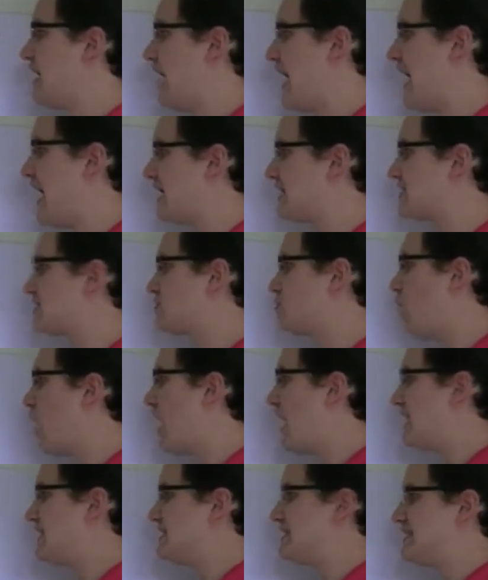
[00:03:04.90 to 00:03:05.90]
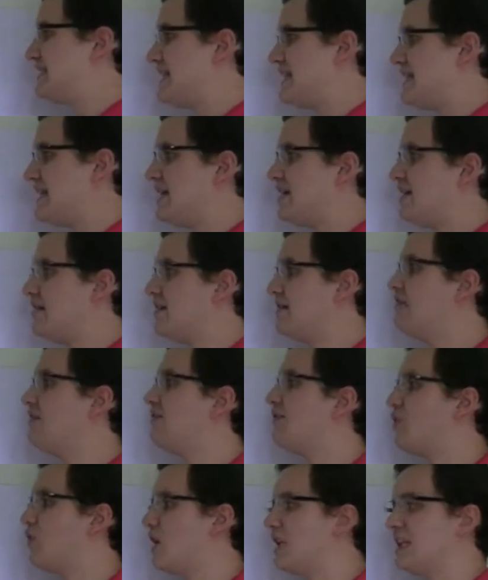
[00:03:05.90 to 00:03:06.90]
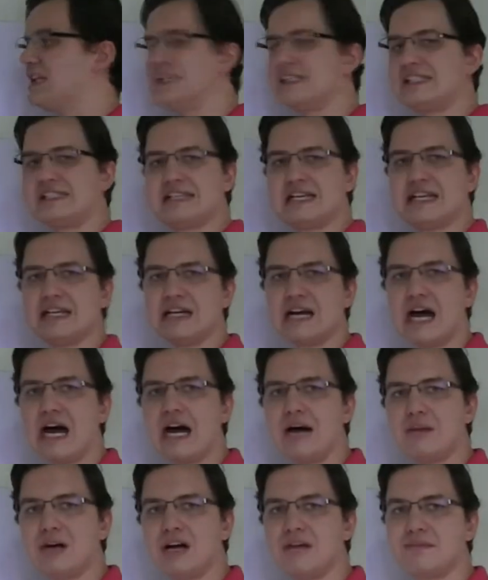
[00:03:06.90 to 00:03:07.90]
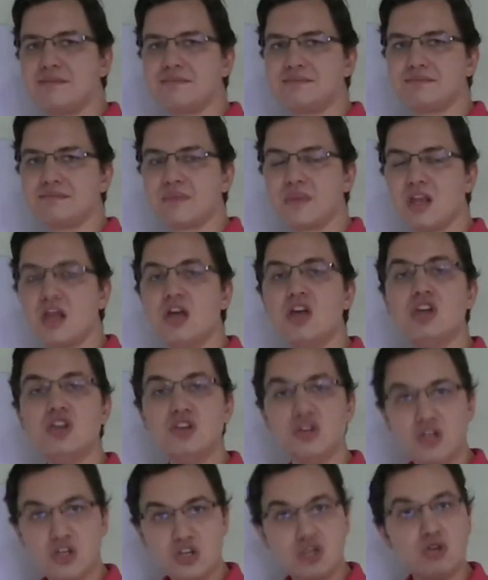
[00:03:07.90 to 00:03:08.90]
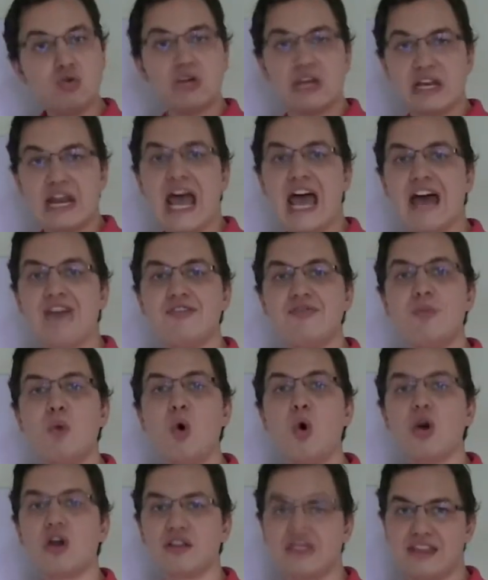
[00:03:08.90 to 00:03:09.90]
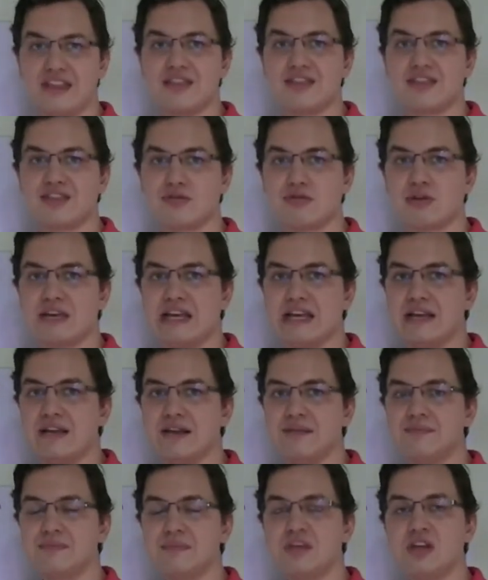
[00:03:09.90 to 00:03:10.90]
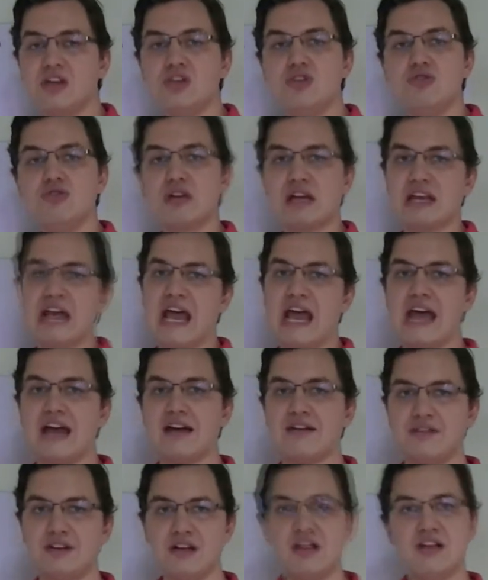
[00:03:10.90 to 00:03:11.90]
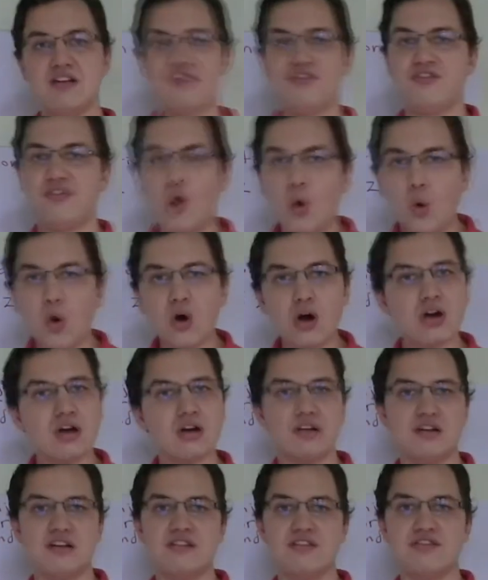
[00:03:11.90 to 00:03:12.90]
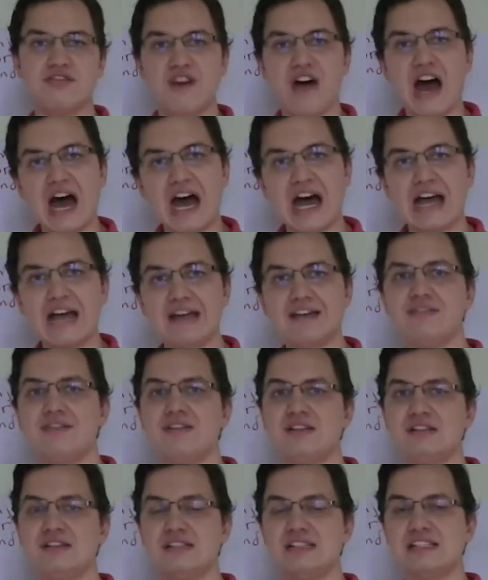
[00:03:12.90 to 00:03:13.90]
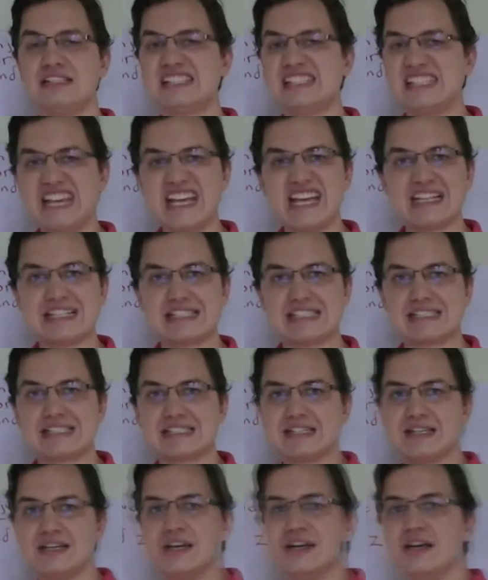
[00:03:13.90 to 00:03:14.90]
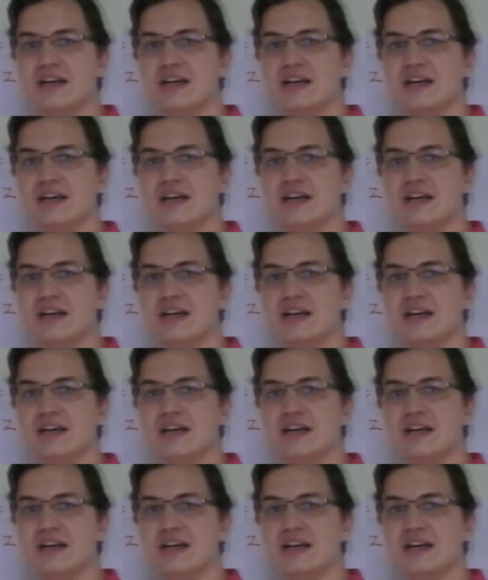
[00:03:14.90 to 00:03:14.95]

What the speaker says: X, Y, Z for a listing comma? You can have more than 3. You can have 4, 5, 6,